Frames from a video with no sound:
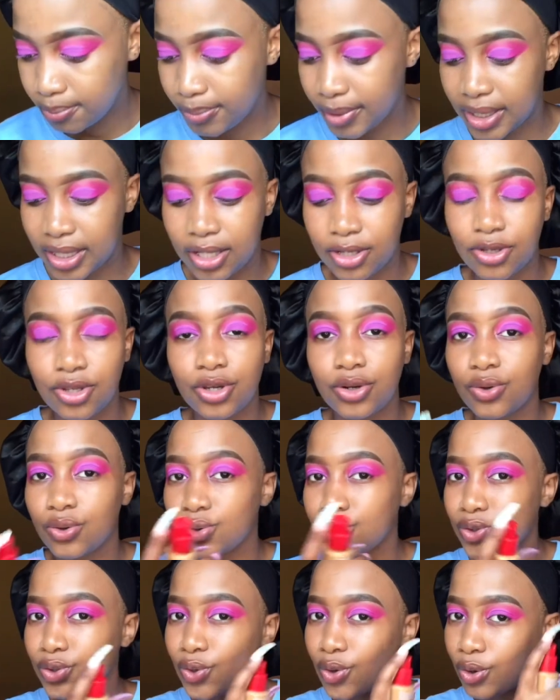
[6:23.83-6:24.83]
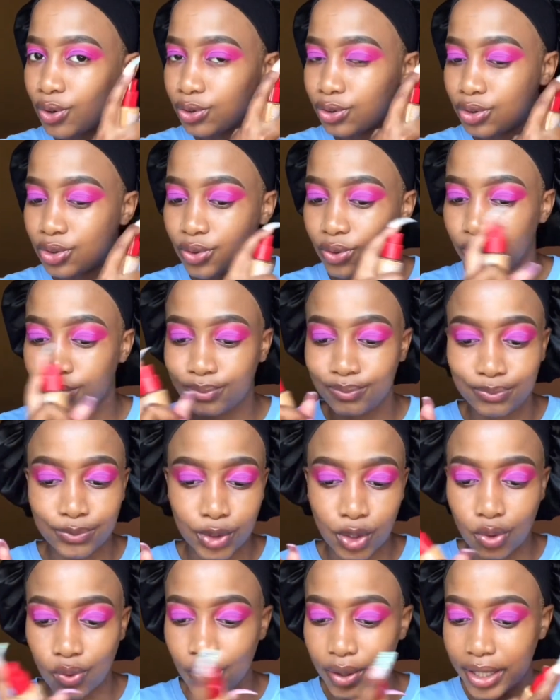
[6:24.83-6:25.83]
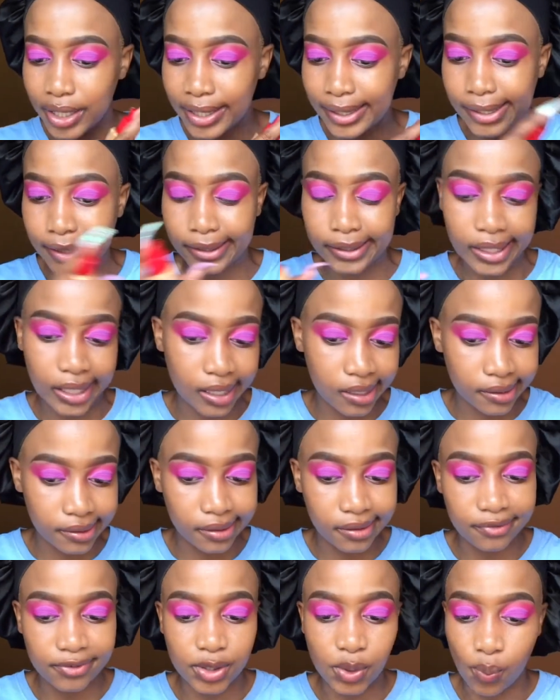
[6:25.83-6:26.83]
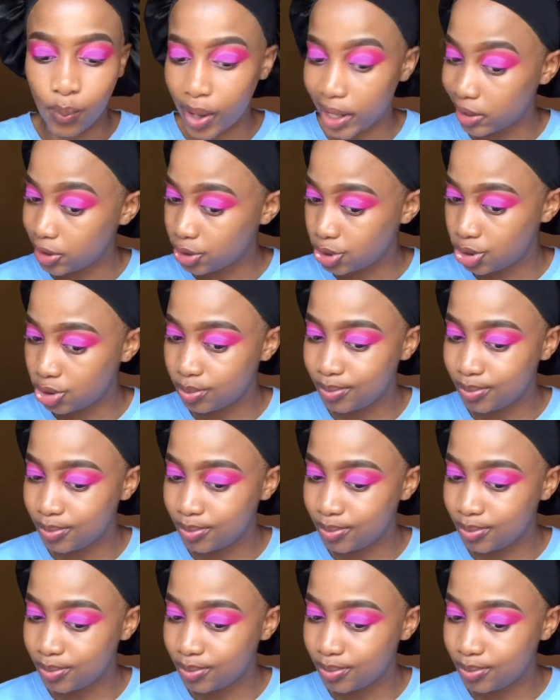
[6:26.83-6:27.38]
But then you can also, you know, go in again if you want to.